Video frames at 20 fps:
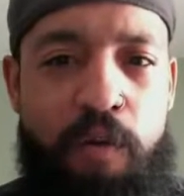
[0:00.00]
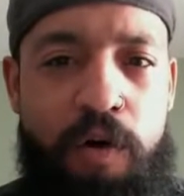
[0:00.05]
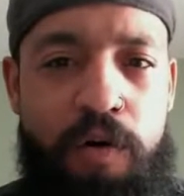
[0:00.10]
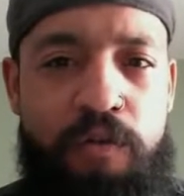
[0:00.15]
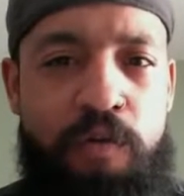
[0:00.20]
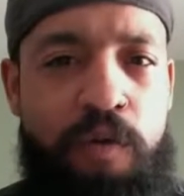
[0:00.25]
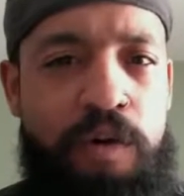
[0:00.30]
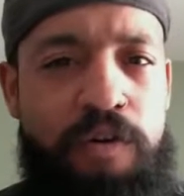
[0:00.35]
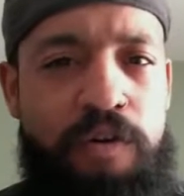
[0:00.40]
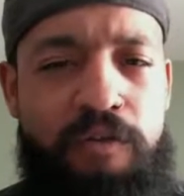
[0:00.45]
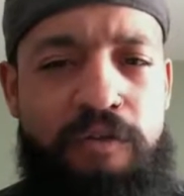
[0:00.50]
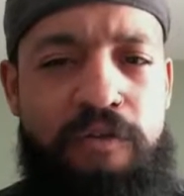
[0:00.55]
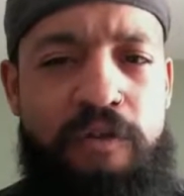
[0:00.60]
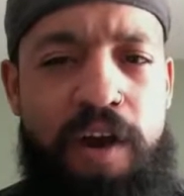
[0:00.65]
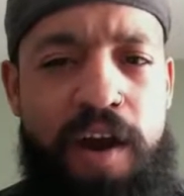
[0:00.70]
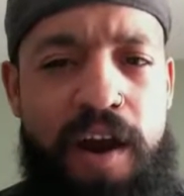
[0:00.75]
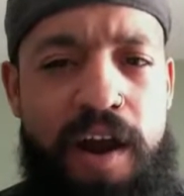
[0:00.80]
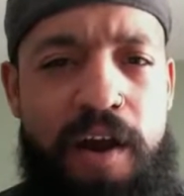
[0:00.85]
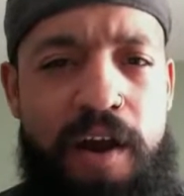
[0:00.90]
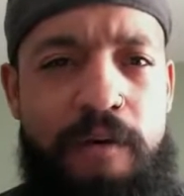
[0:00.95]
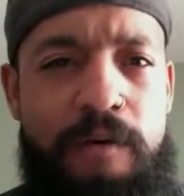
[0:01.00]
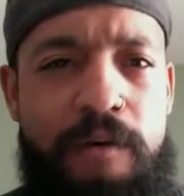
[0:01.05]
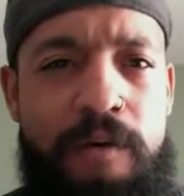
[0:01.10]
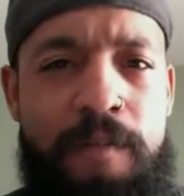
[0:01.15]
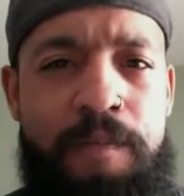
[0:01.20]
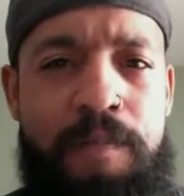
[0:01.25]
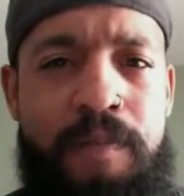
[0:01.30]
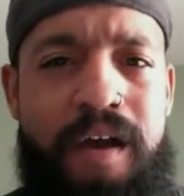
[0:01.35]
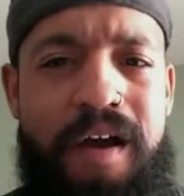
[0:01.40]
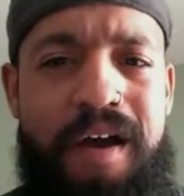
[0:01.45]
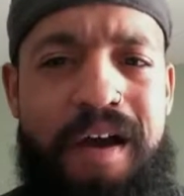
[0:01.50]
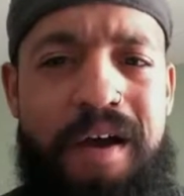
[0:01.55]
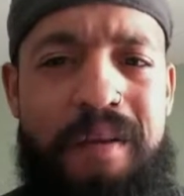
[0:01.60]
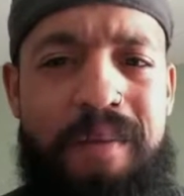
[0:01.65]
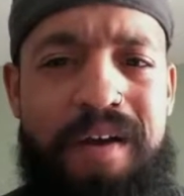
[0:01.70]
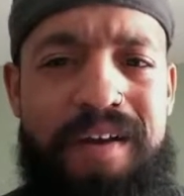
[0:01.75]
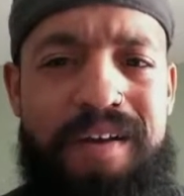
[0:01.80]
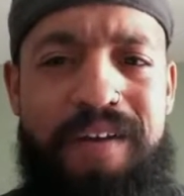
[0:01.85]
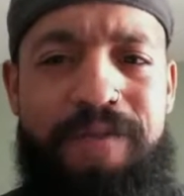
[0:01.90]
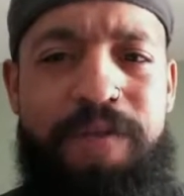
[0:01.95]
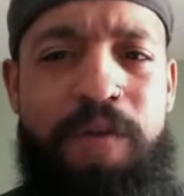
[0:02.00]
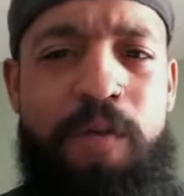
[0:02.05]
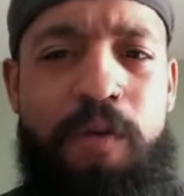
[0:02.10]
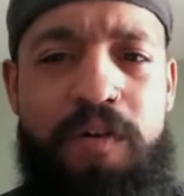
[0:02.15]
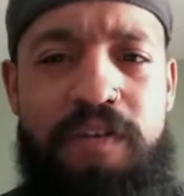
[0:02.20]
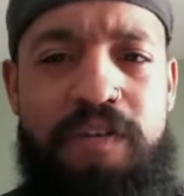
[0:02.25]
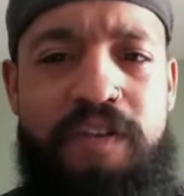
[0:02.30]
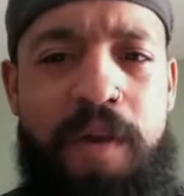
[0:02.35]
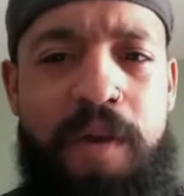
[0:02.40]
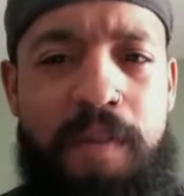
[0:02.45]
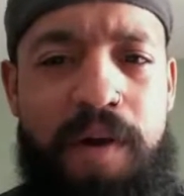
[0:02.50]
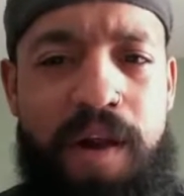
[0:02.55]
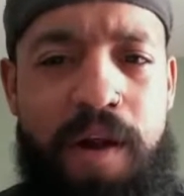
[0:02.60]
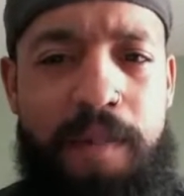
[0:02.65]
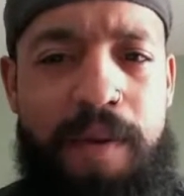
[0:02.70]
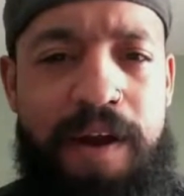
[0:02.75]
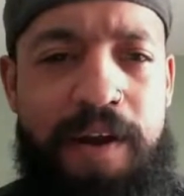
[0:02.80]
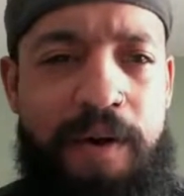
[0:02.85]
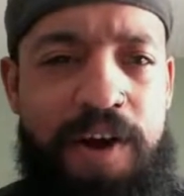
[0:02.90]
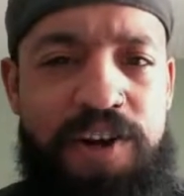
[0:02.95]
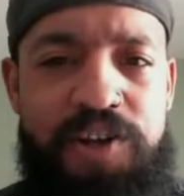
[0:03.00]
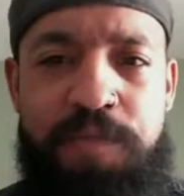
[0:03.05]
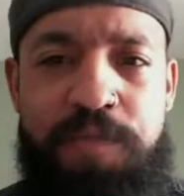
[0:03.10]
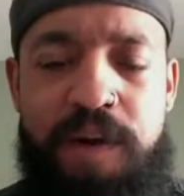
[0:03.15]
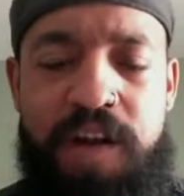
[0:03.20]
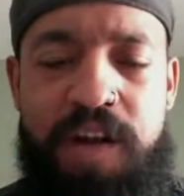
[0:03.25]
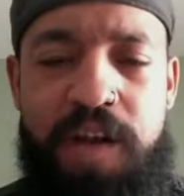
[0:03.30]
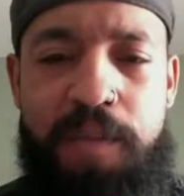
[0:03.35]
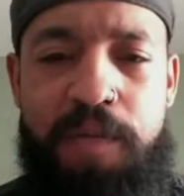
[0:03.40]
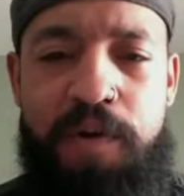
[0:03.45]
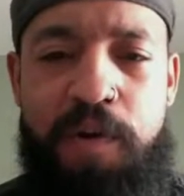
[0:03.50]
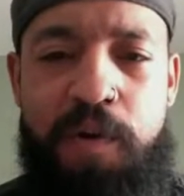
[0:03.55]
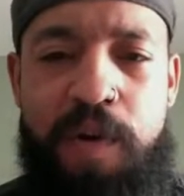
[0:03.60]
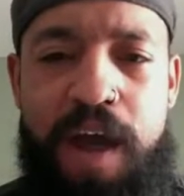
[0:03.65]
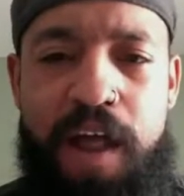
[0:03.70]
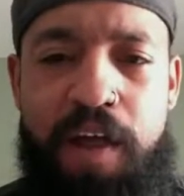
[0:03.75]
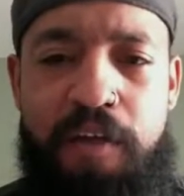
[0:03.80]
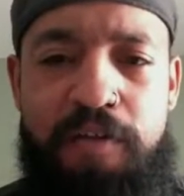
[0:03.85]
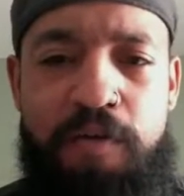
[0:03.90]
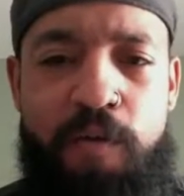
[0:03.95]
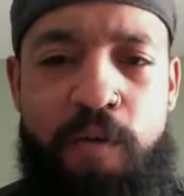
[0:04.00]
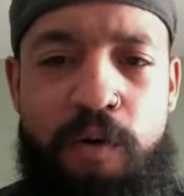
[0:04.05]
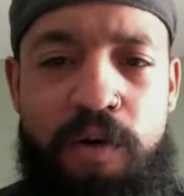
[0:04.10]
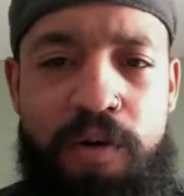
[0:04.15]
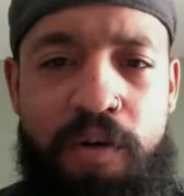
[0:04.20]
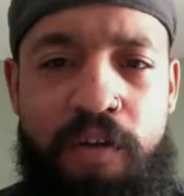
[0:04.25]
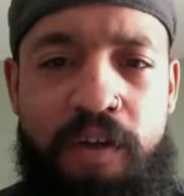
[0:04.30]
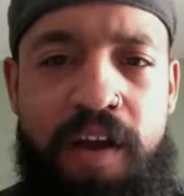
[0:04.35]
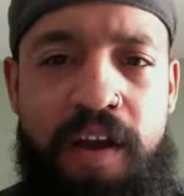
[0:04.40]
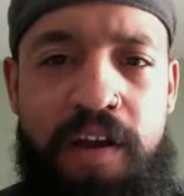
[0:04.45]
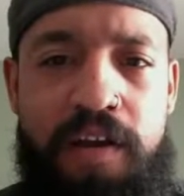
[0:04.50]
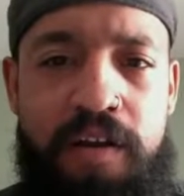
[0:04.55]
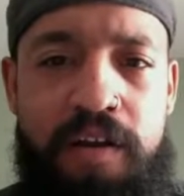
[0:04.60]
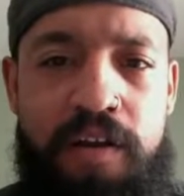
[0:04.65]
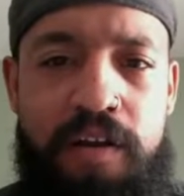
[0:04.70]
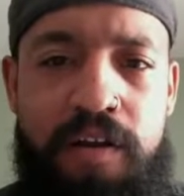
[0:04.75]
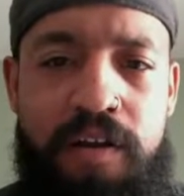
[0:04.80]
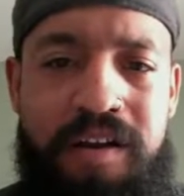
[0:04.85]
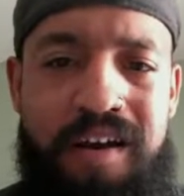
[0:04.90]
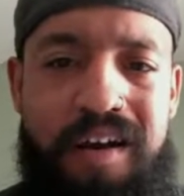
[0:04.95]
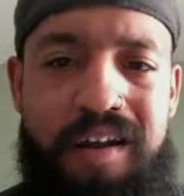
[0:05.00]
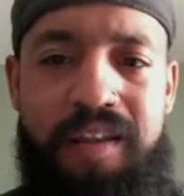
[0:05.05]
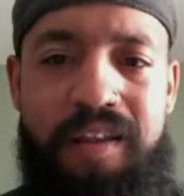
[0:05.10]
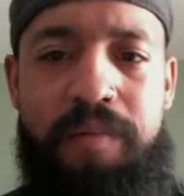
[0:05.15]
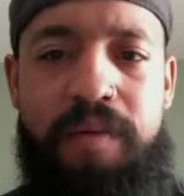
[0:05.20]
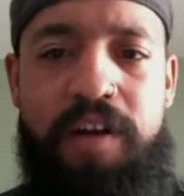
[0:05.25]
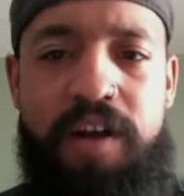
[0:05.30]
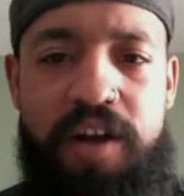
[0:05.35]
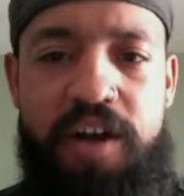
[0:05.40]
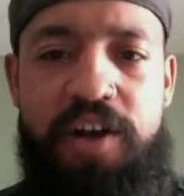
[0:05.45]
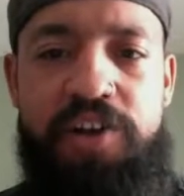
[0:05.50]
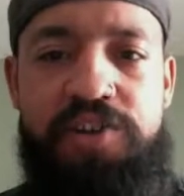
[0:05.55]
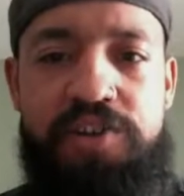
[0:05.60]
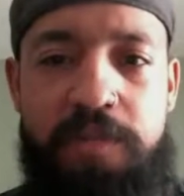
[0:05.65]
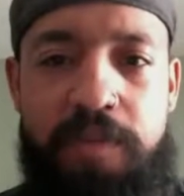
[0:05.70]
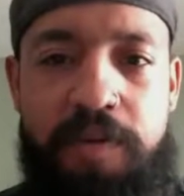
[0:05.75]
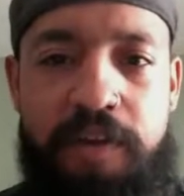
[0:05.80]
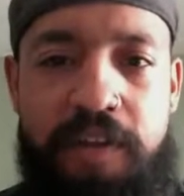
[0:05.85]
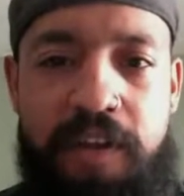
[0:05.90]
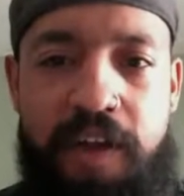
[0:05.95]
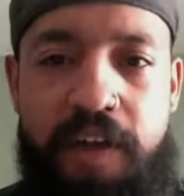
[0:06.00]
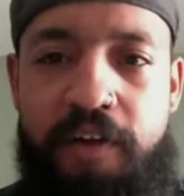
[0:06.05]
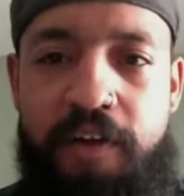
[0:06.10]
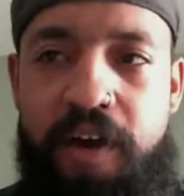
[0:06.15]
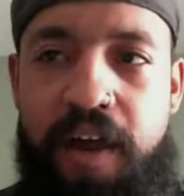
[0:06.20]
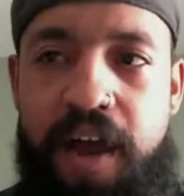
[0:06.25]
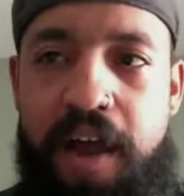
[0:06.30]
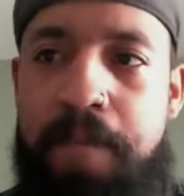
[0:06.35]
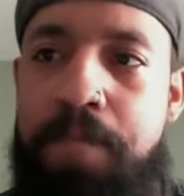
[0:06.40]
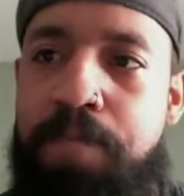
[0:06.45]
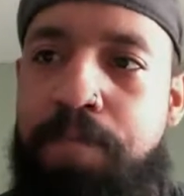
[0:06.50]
ones right now, and different ones coming up. I know I just picked up a new Alice in Wonderland limited edition pin the other day.